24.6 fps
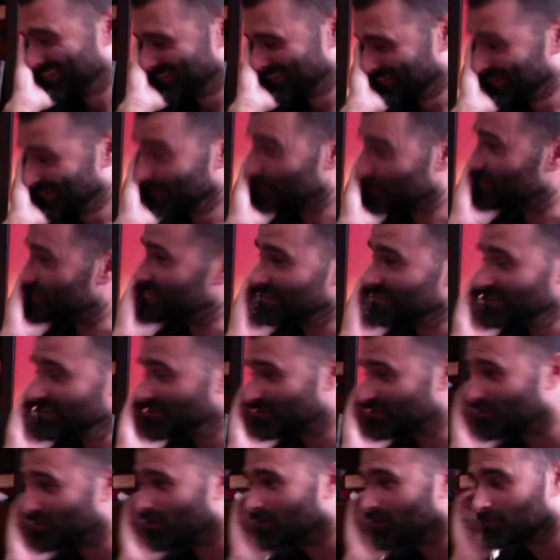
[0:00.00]
Just take the
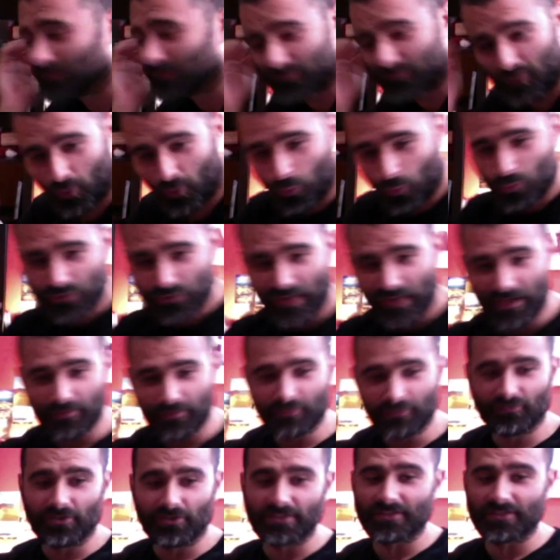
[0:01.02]
time. We've got all day. We've
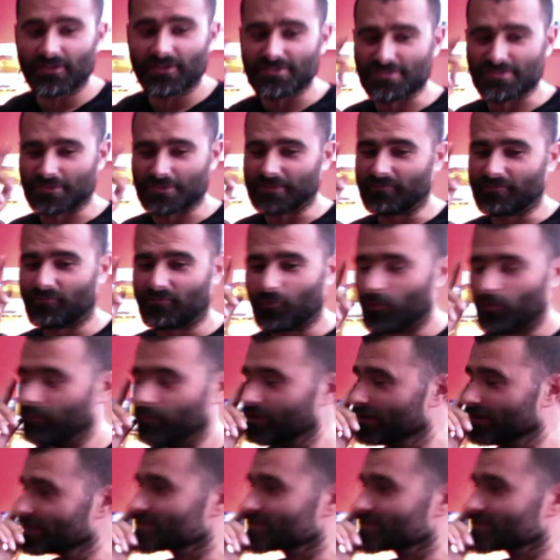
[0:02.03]
only done 24 minutes.